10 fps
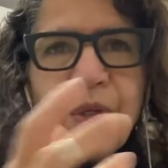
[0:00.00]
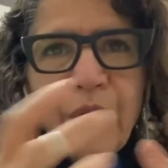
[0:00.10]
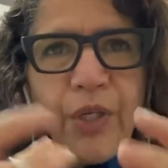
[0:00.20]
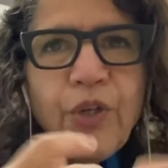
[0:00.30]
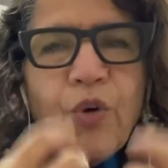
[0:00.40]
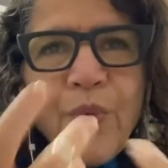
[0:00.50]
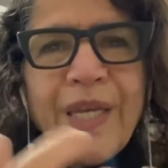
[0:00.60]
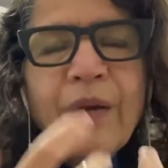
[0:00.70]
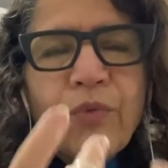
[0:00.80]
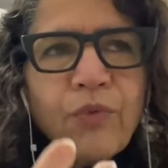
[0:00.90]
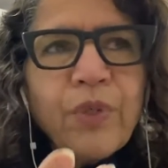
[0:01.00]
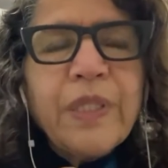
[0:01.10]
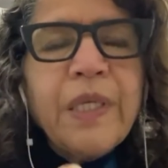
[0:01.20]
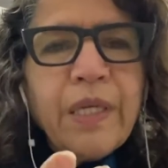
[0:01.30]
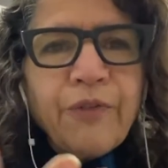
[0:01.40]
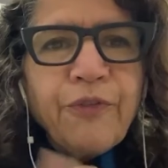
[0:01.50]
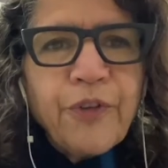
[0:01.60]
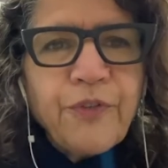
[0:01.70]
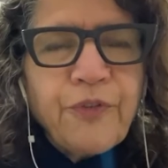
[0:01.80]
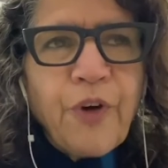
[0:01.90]
we get relief
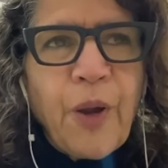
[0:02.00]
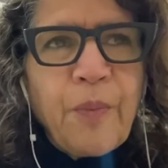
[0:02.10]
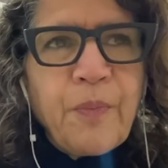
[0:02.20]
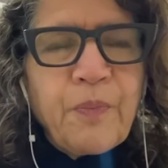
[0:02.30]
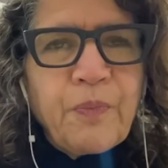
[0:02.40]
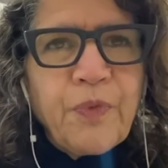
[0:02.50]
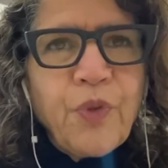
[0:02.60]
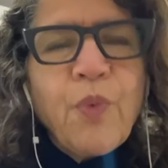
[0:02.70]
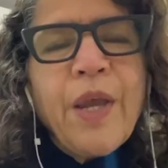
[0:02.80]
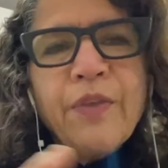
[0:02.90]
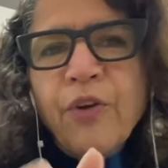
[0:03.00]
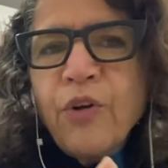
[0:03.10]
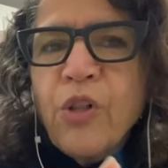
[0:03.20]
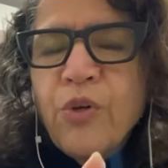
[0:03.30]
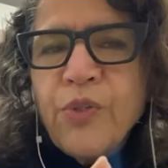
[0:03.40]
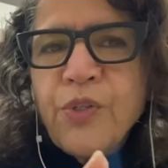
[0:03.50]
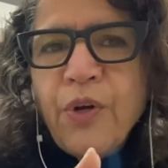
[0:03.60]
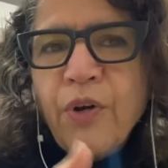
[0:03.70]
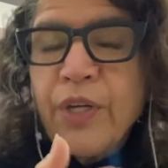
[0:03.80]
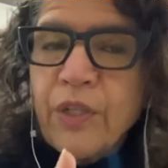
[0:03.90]
from the way that our clothes
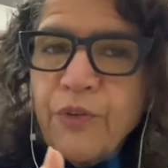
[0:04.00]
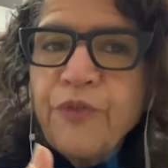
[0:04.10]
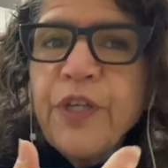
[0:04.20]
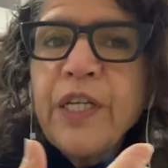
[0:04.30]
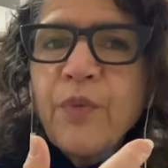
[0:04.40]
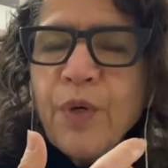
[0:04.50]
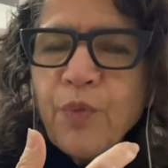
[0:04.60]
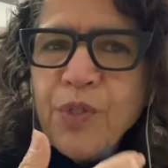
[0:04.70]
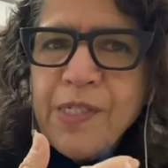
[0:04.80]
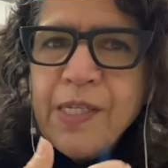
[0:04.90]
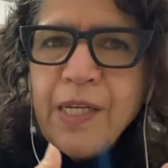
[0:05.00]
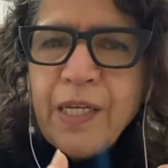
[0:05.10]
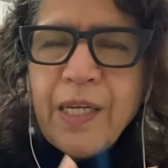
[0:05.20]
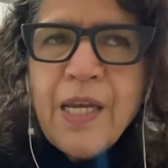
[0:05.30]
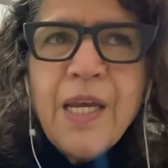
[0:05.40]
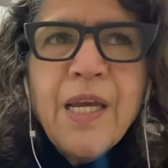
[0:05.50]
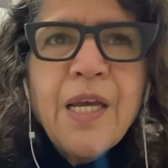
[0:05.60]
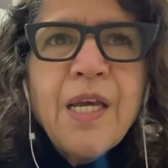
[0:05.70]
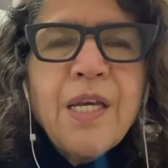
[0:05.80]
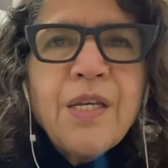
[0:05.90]
are ill-fitting when we're sitting.
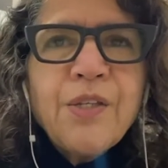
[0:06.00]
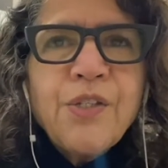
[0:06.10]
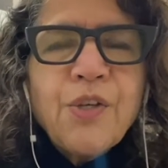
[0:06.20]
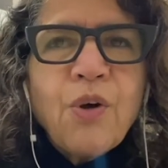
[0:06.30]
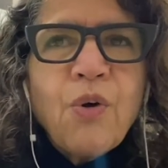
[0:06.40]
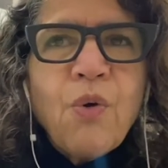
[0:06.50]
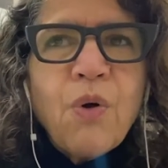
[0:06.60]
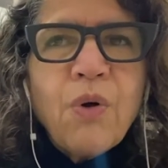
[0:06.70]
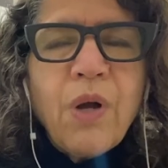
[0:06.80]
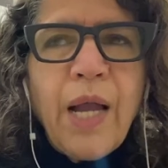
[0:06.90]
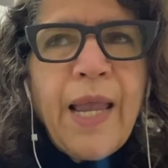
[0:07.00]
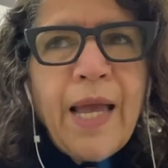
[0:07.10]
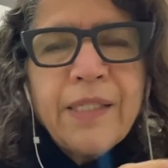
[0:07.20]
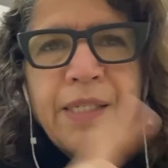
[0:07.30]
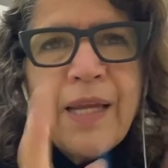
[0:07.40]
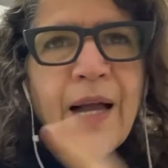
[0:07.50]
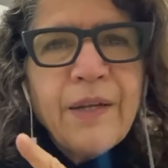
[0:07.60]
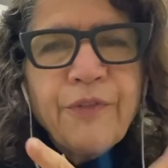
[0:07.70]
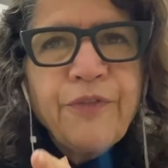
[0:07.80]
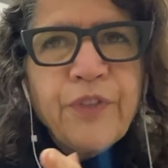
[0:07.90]
So I had to kind
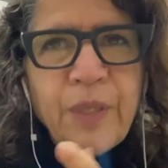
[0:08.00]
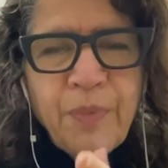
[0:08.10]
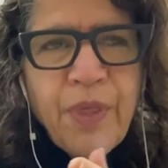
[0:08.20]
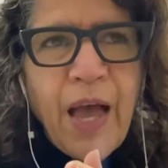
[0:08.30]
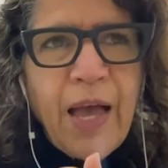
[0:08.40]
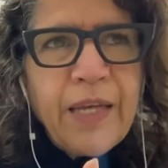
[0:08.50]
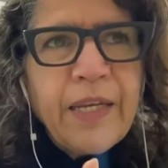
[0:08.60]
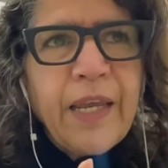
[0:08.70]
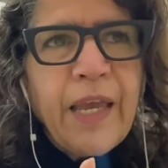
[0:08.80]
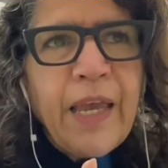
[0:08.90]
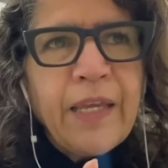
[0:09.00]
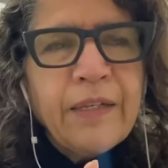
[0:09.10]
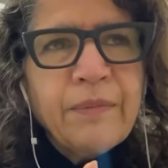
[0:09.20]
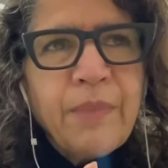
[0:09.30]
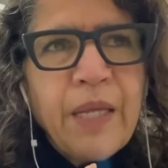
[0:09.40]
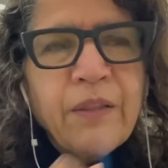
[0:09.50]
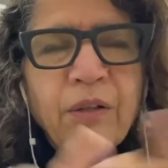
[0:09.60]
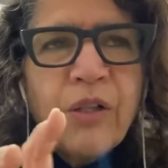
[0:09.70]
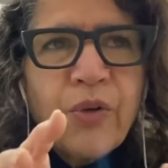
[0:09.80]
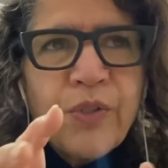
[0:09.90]
of flip that and make the
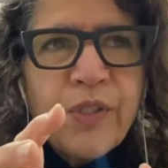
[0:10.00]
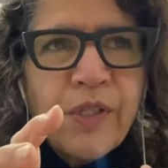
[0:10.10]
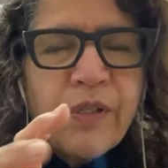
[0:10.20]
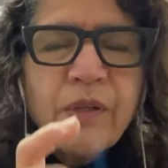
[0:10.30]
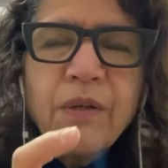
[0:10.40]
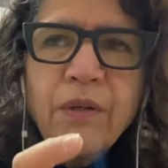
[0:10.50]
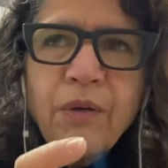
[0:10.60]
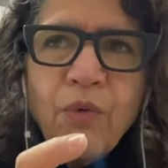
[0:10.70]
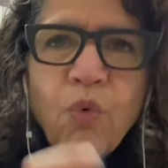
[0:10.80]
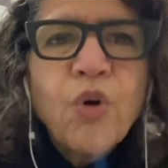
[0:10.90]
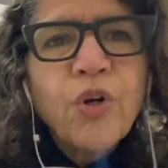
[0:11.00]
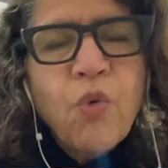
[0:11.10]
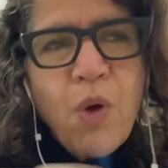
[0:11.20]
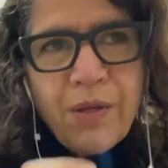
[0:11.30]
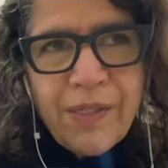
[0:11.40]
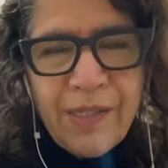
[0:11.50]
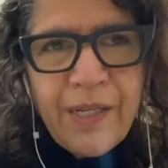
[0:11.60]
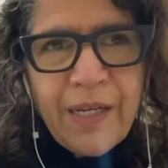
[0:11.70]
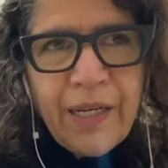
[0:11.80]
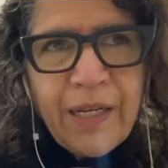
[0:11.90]
clothes work while
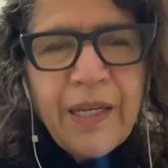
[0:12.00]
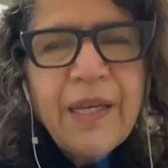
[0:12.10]
sitting